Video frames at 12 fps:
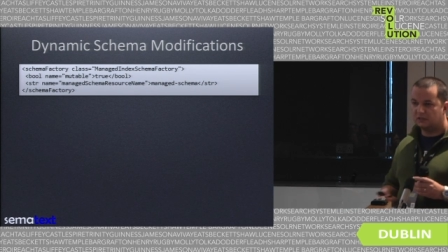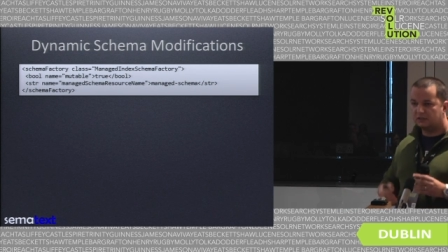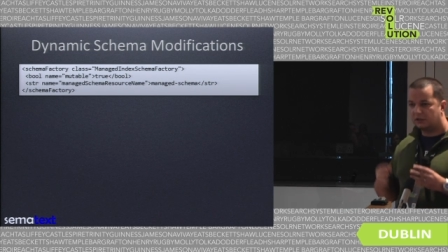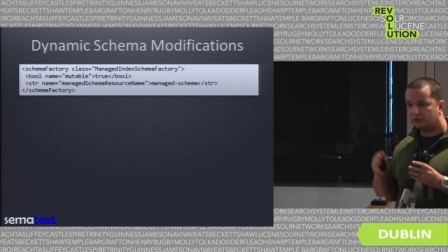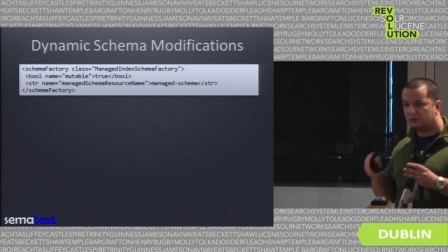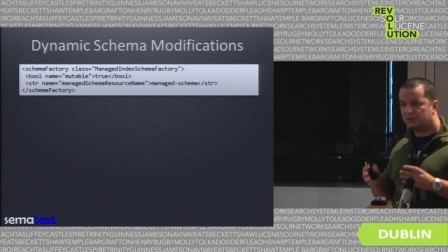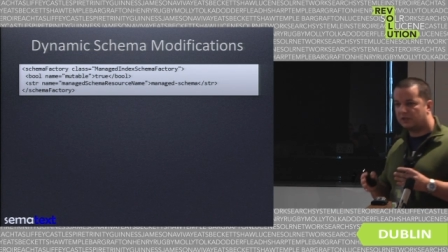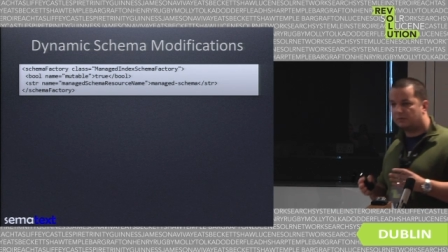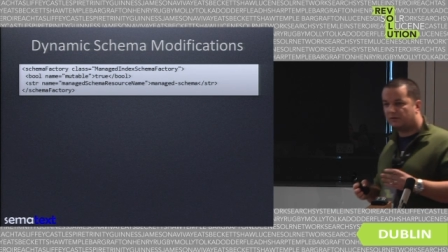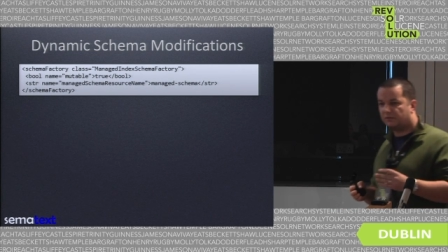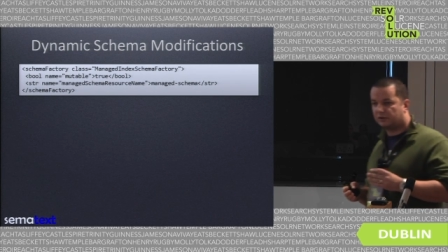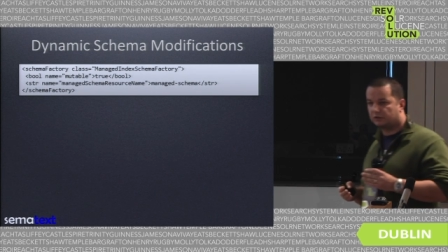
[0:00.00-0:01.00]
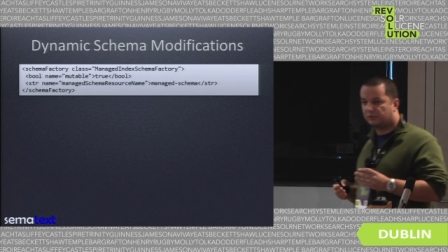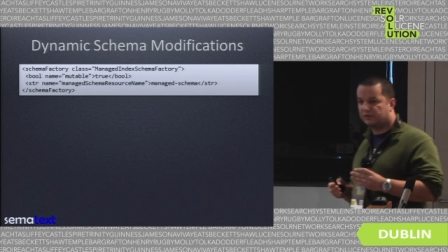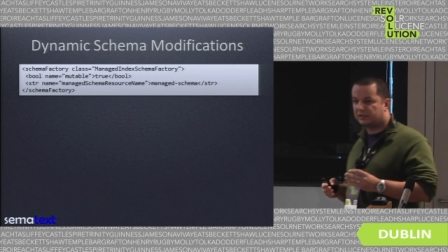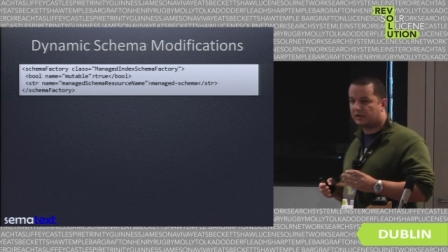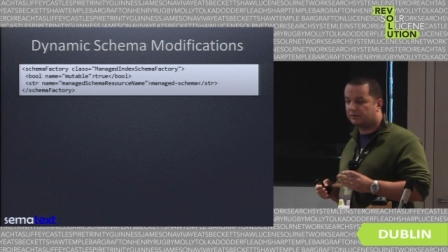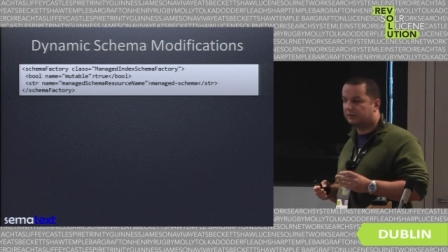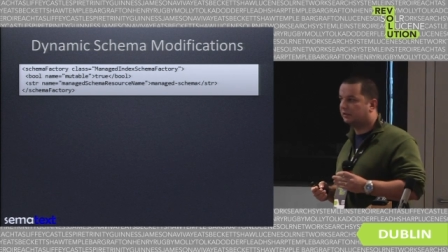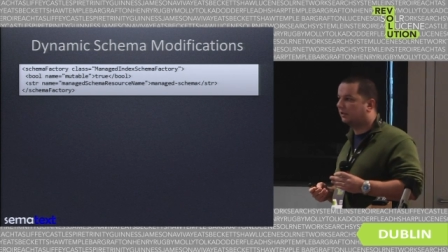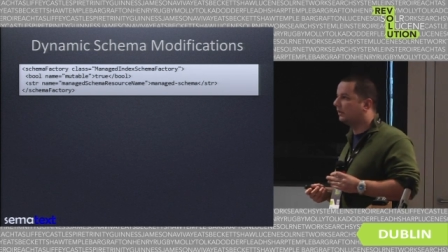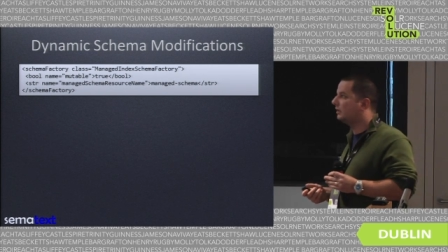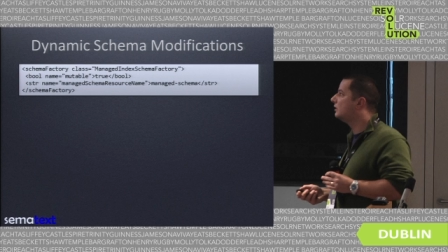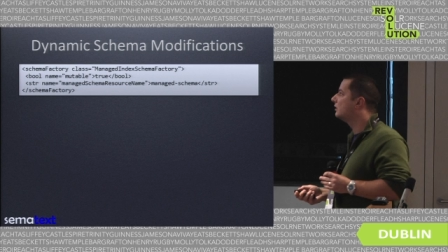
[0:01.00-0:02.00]
There are two schema factories
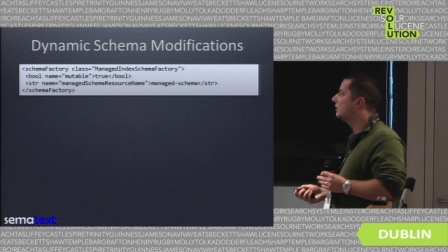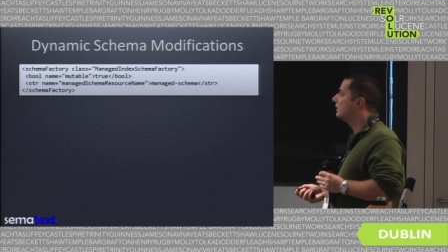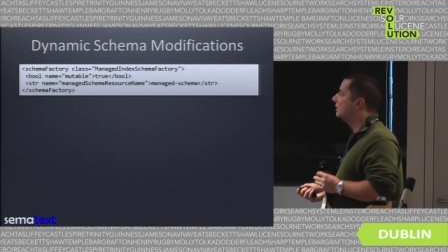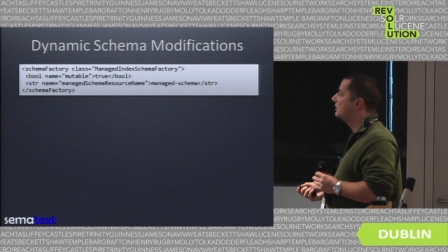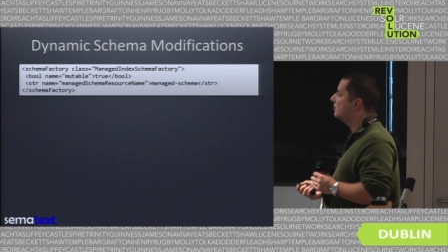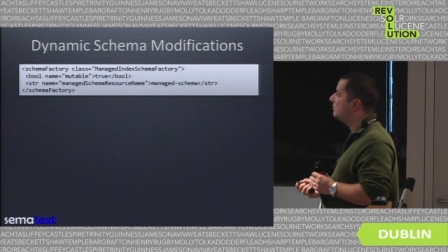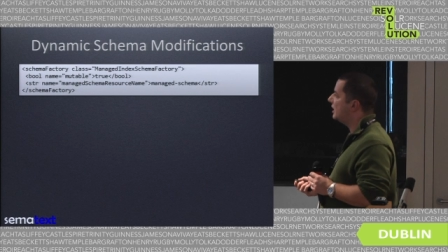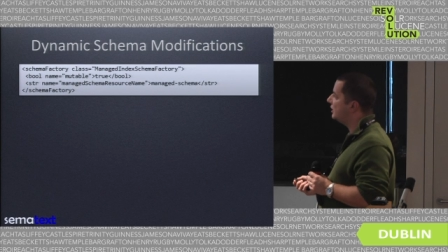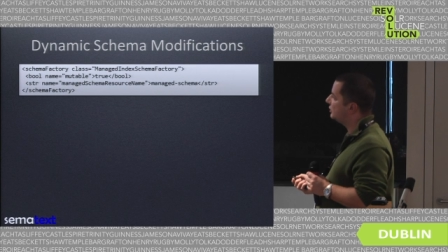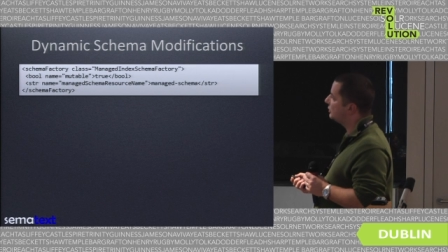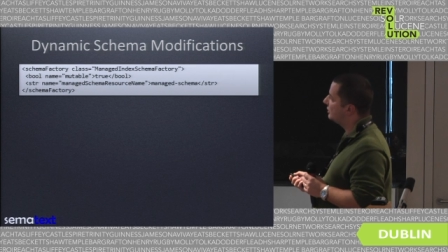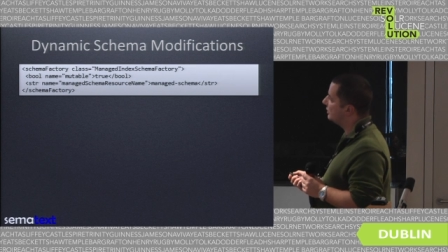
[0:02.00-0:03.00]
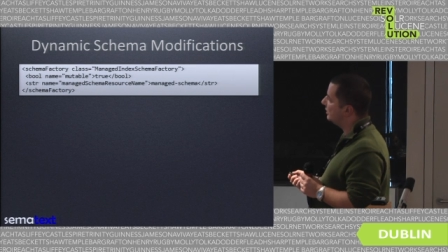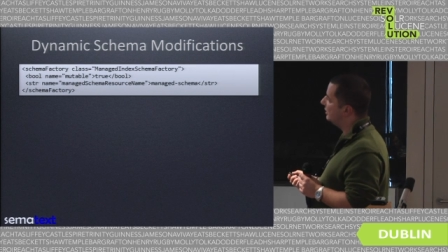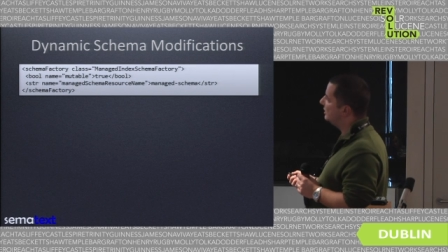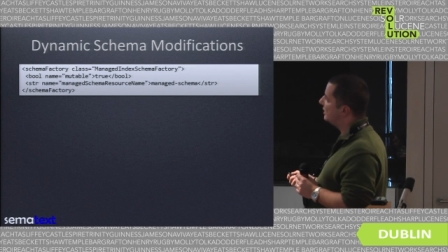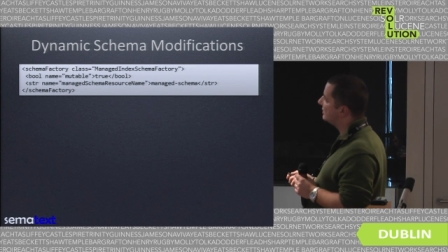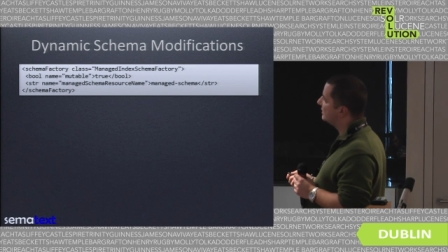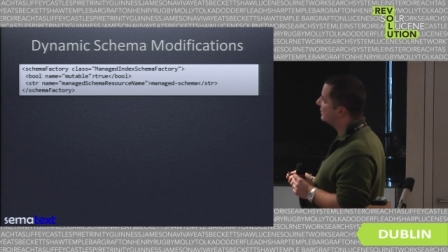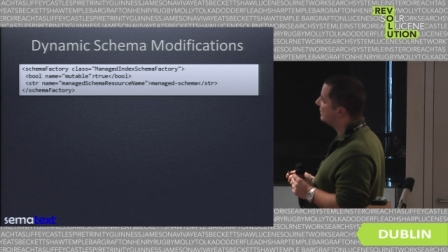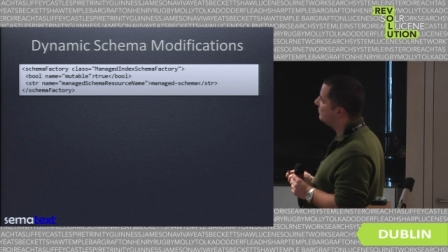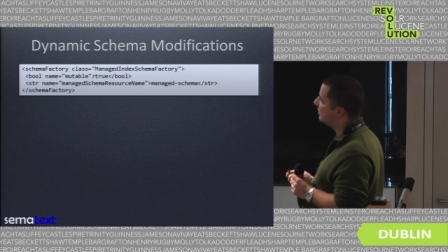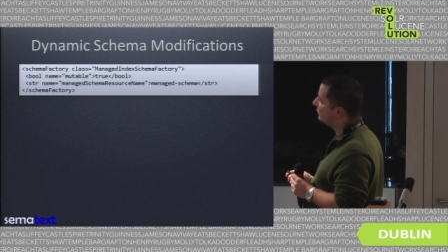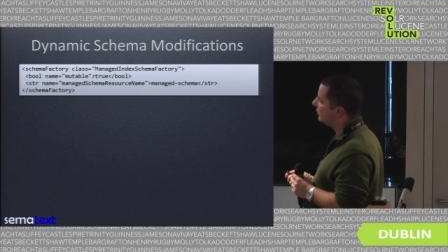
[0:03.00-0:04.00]
currently. Uh, the managed index
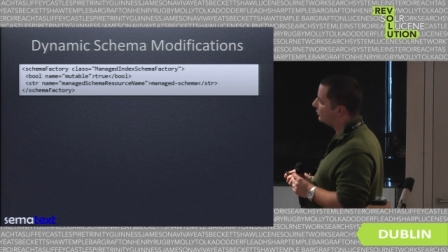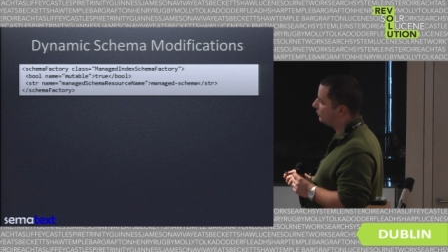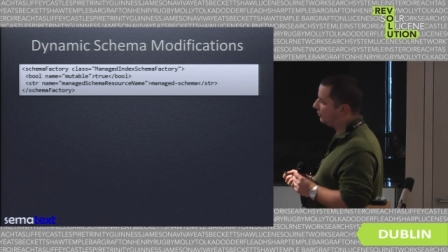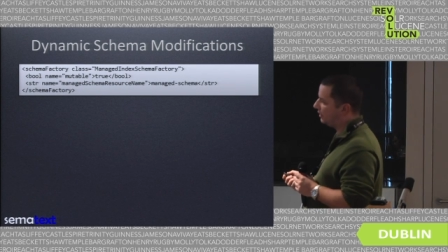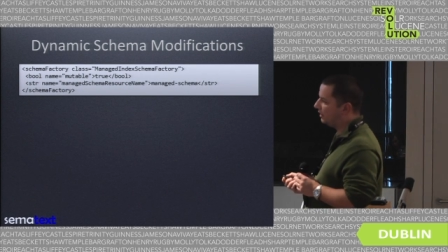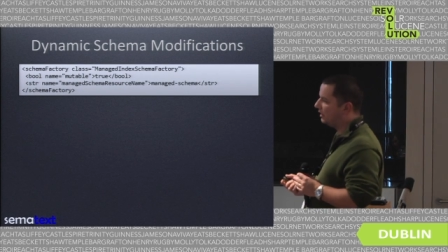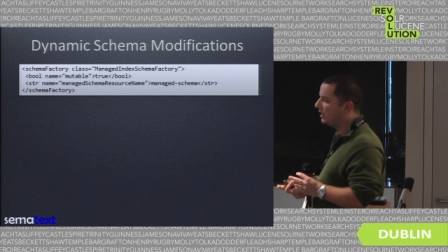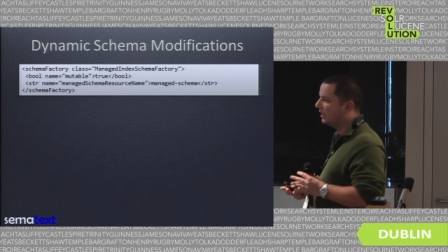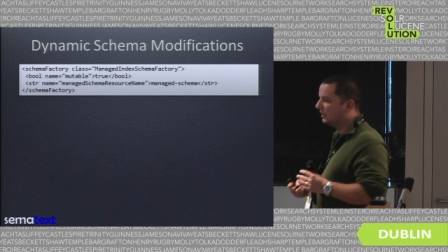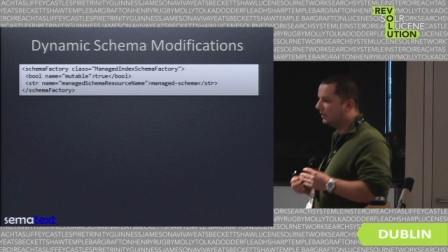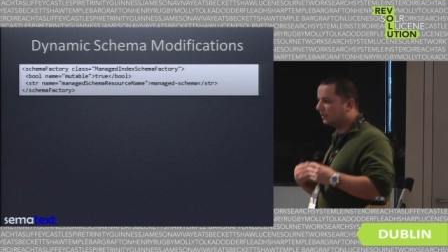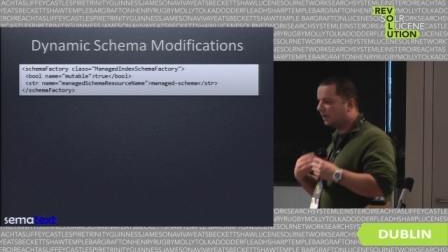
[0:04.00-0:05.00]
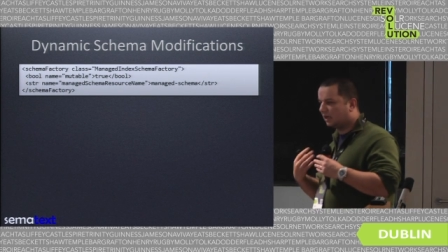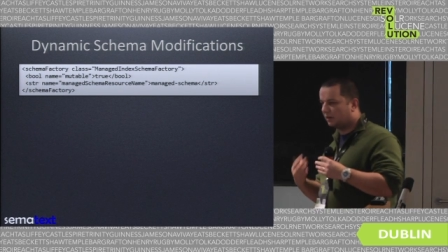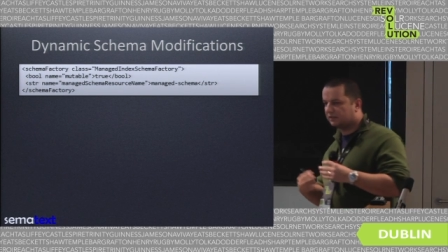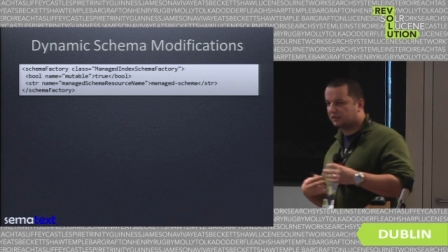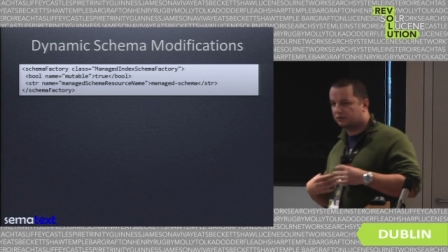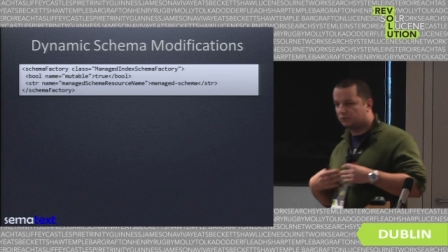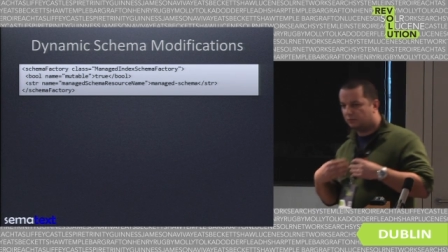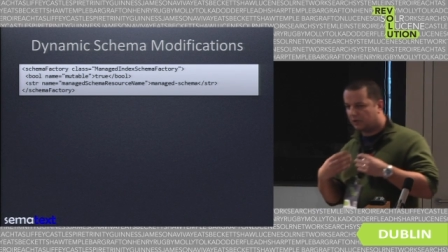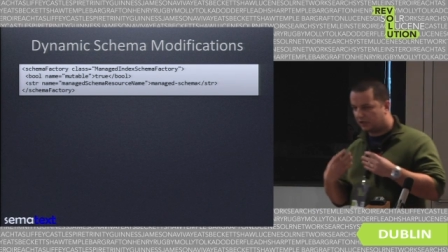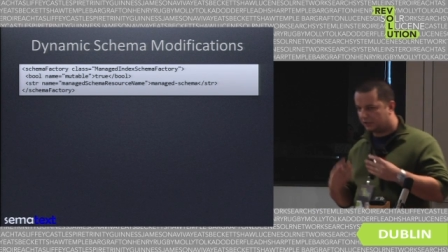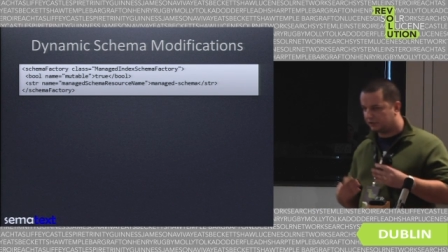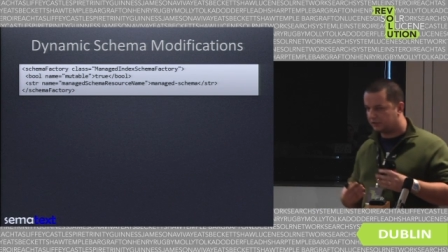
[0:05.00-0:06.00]
schema factory that allows us to
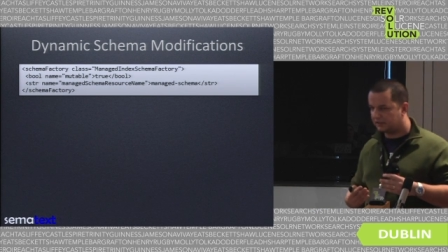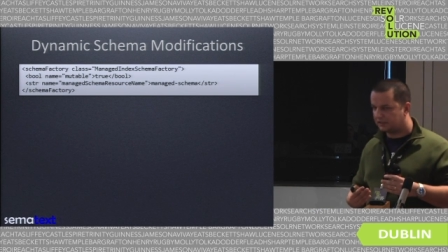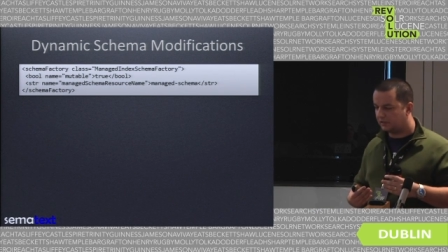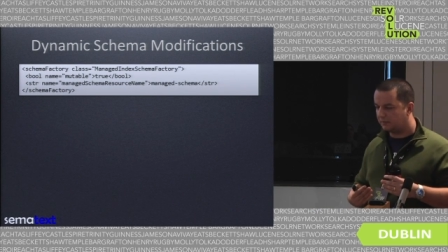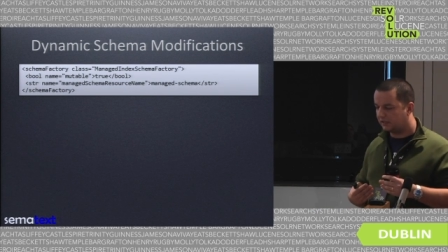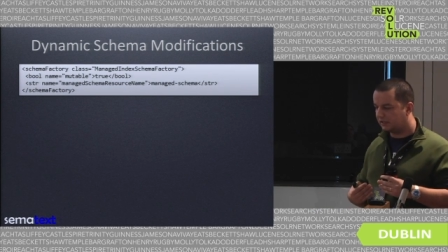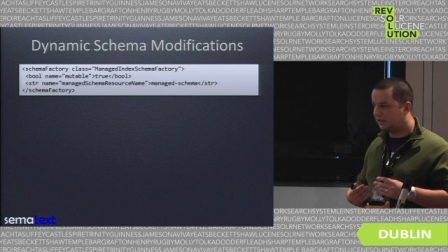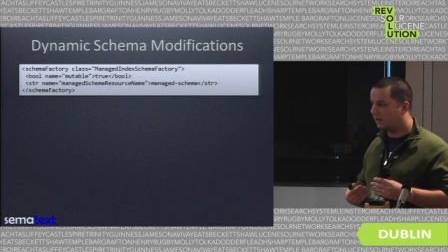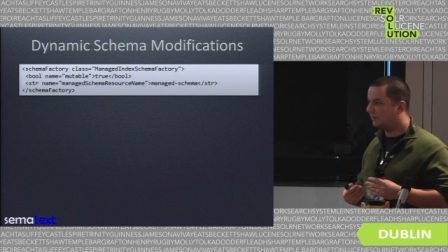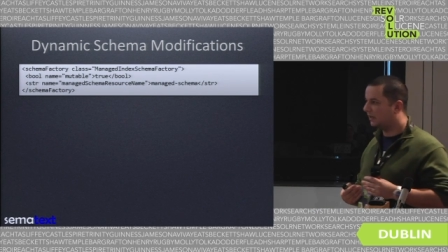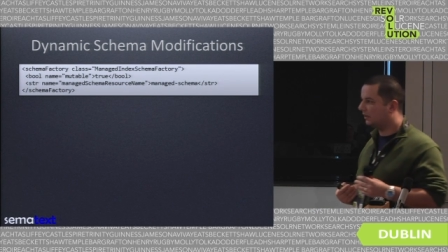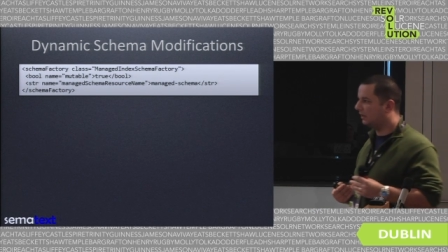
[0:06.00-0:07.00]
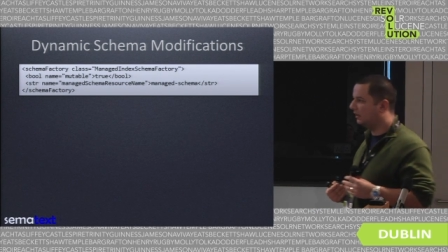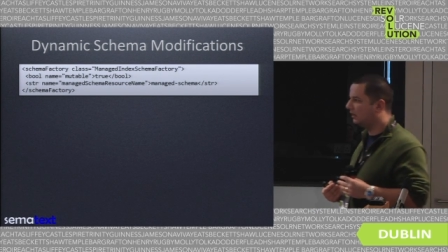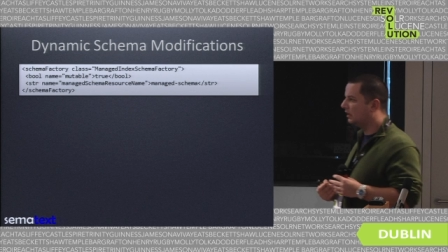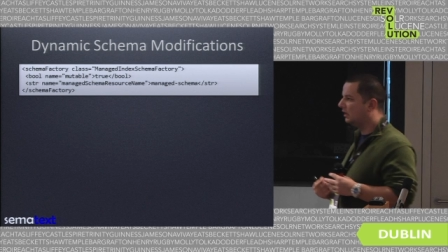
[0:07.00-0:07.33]
manage the schema dynamically.